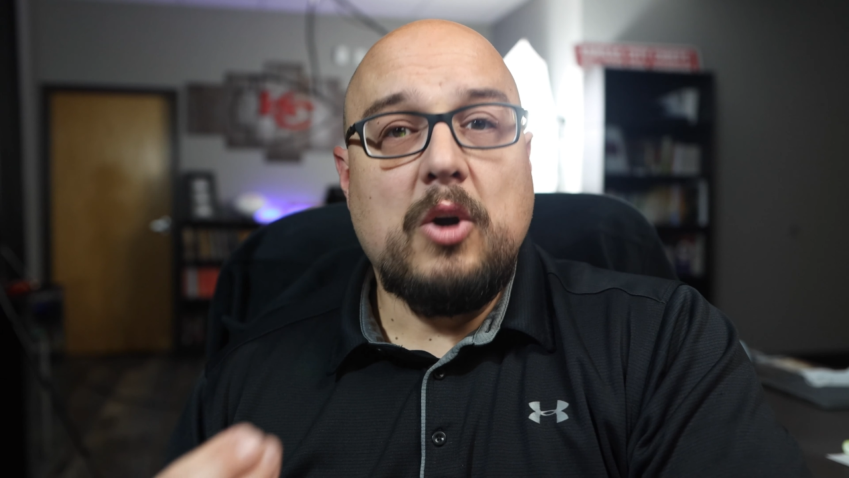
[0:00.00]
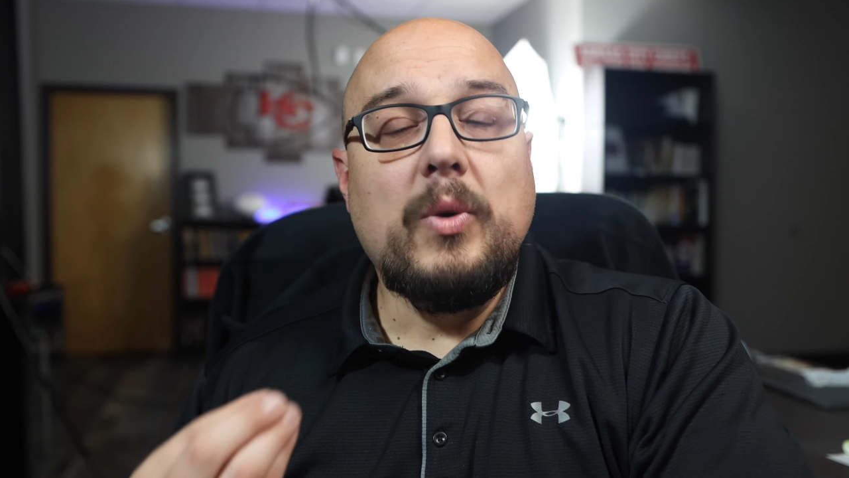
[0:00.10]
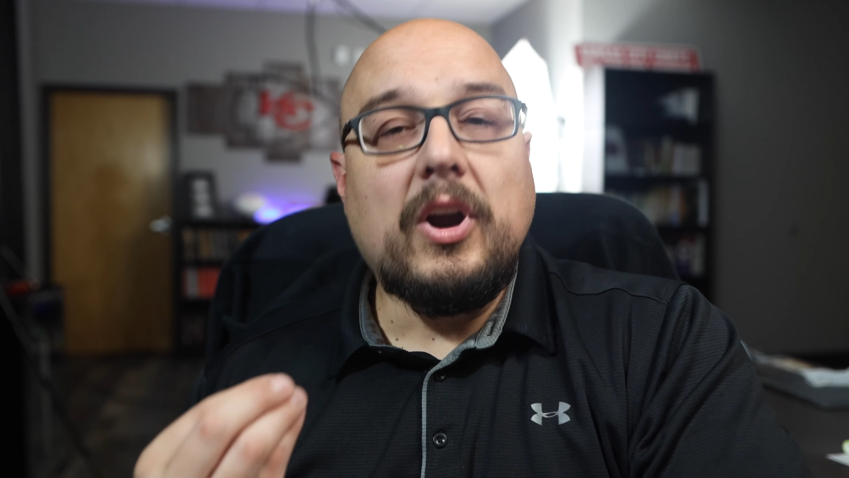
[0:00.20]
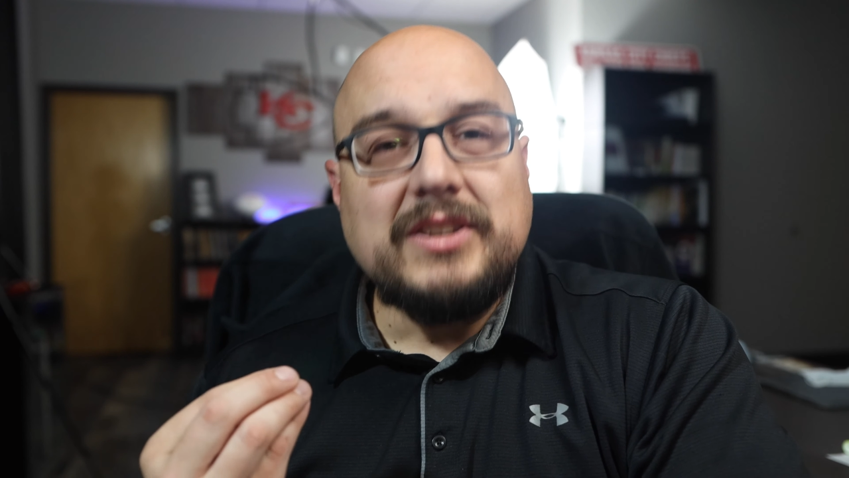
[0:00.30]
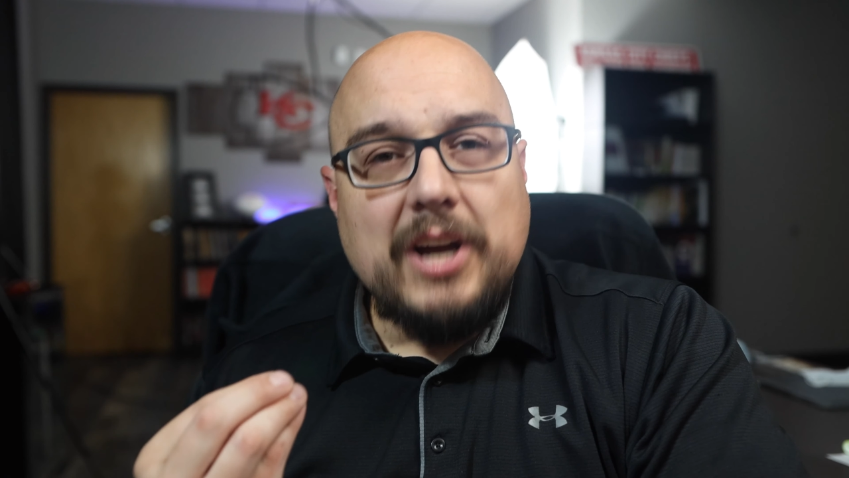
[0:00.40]

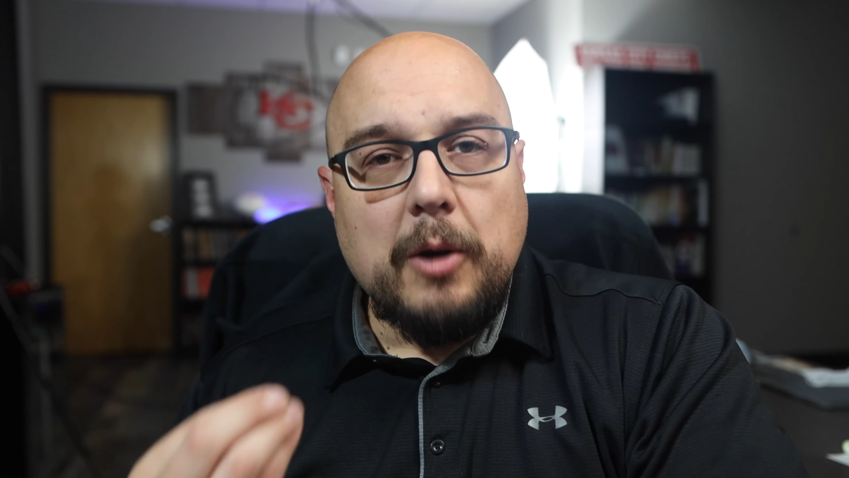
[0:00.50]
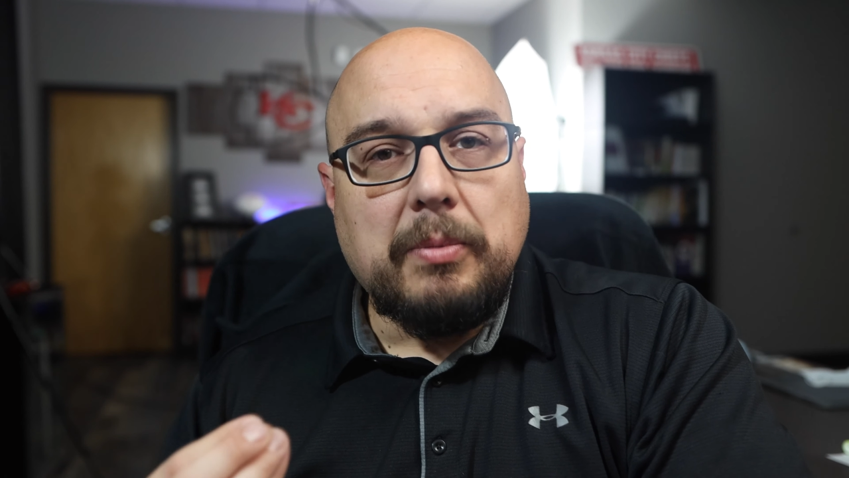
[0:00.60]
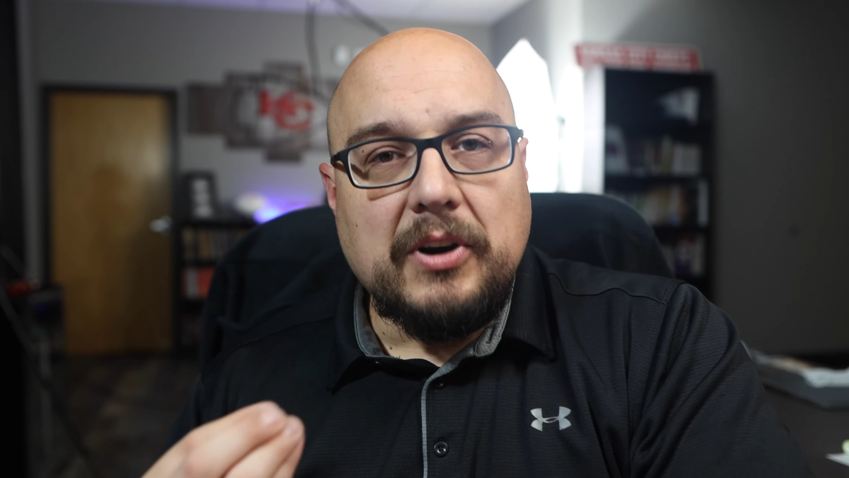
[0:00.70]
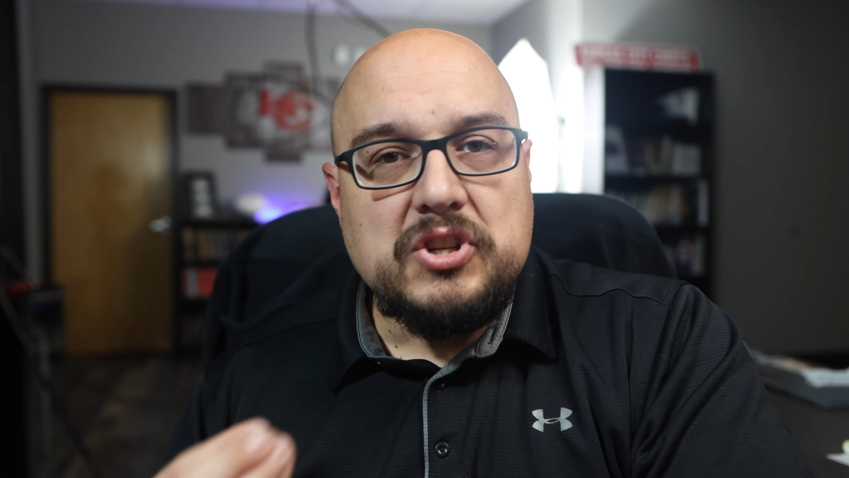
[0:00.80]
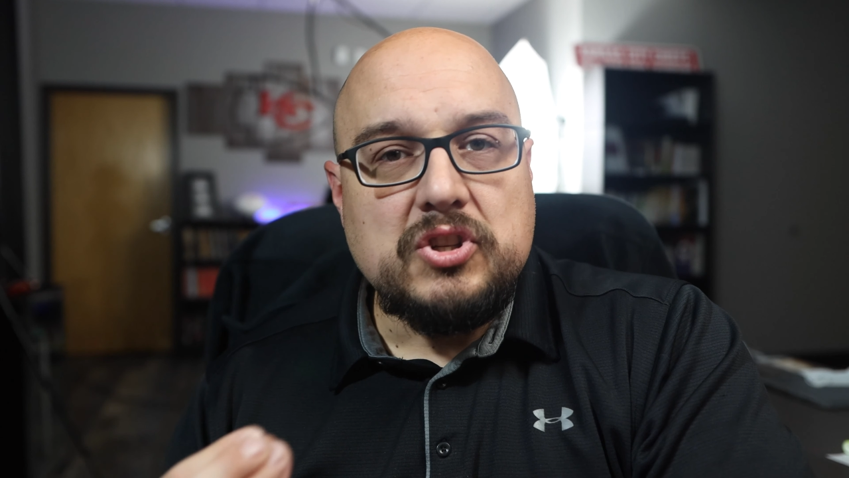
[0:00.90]
We are to help
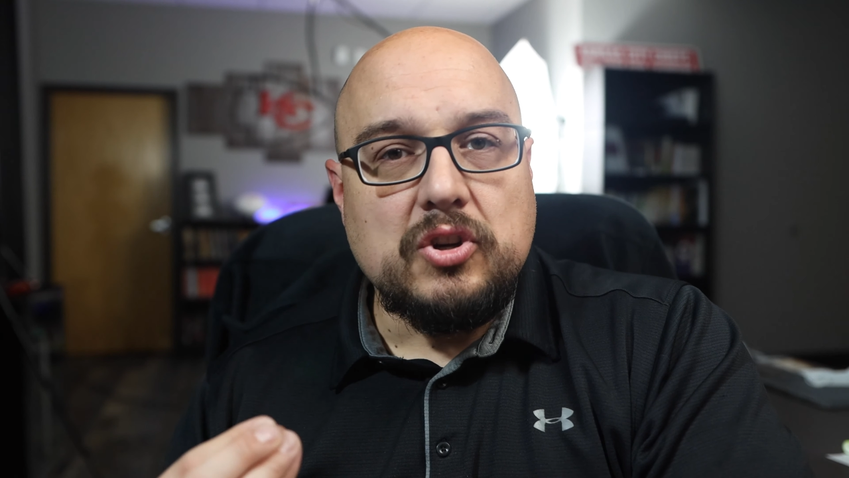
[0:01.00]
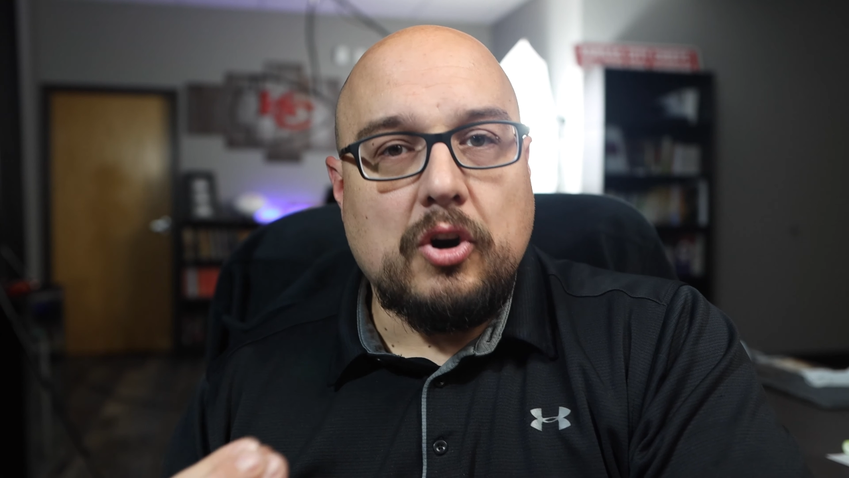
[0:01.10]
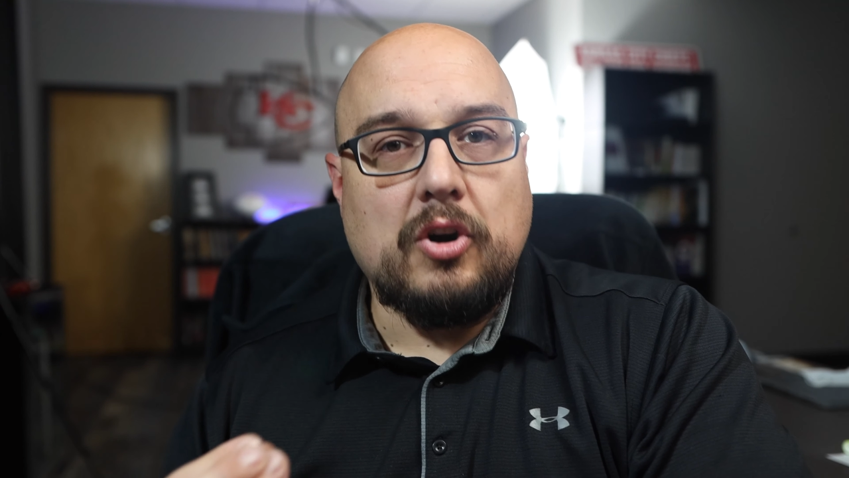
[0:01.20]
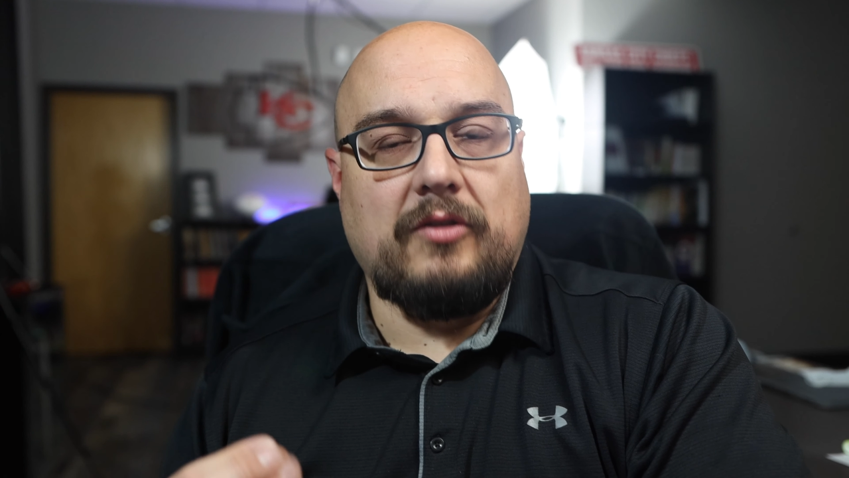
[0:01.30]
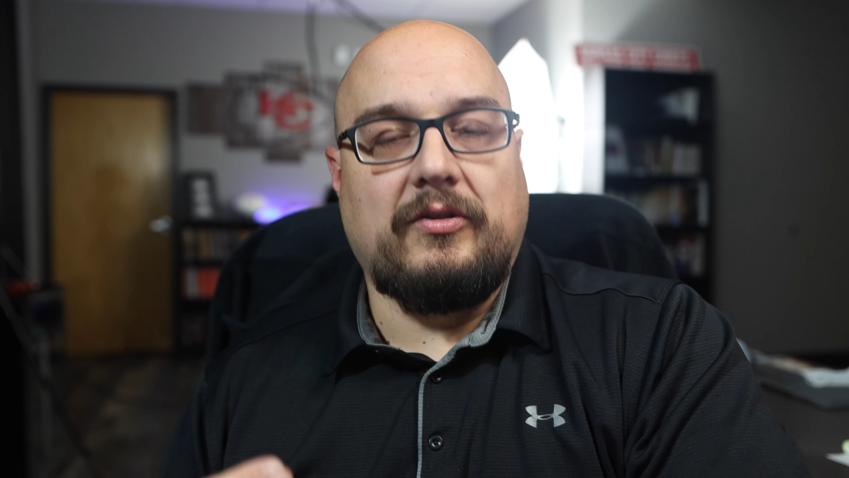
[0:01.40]

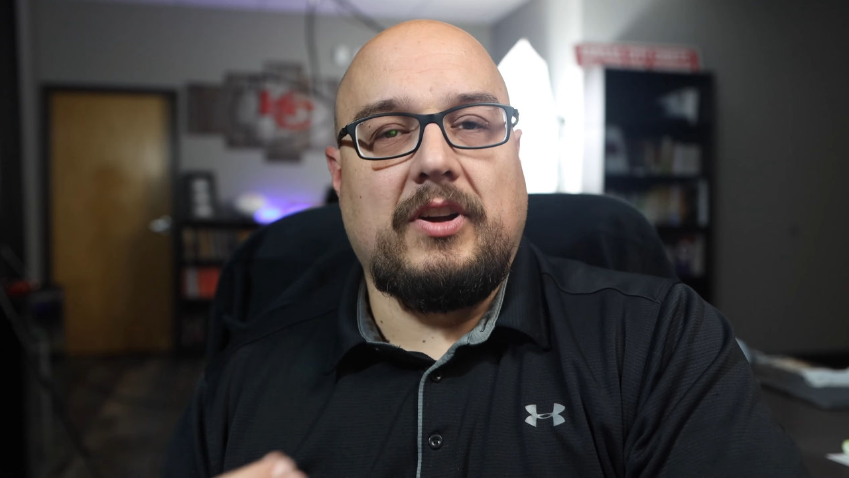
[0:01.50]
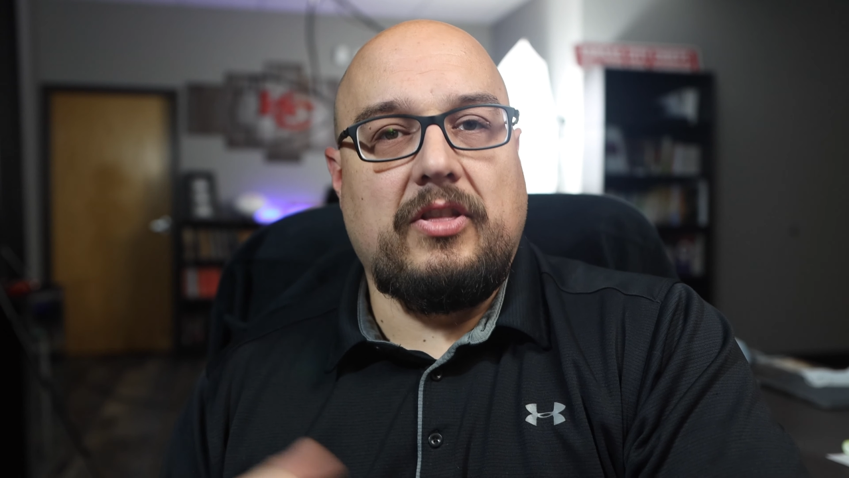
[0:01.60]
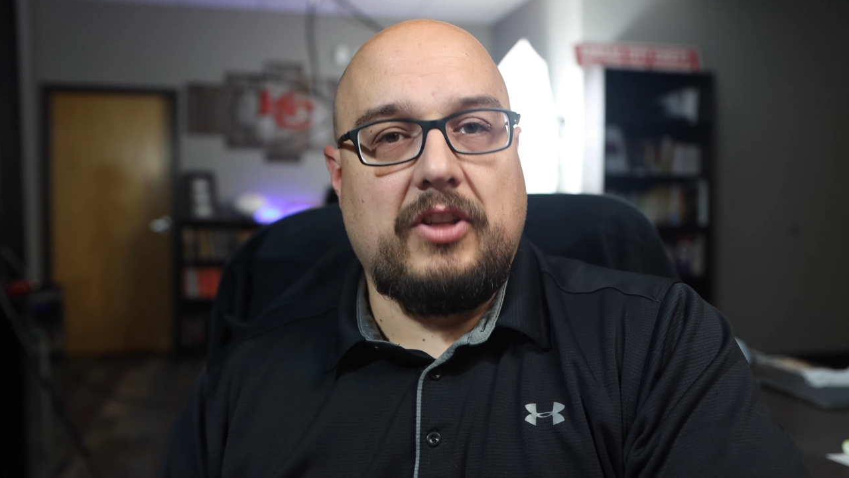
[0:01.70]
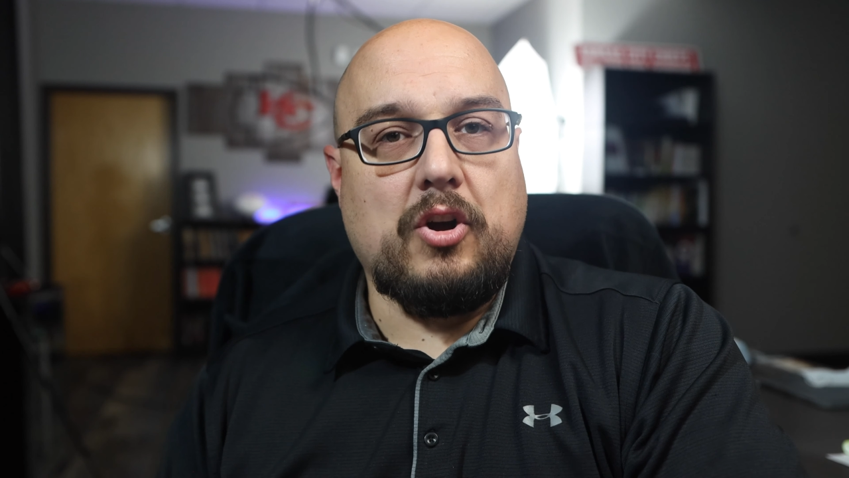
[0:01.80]
preserve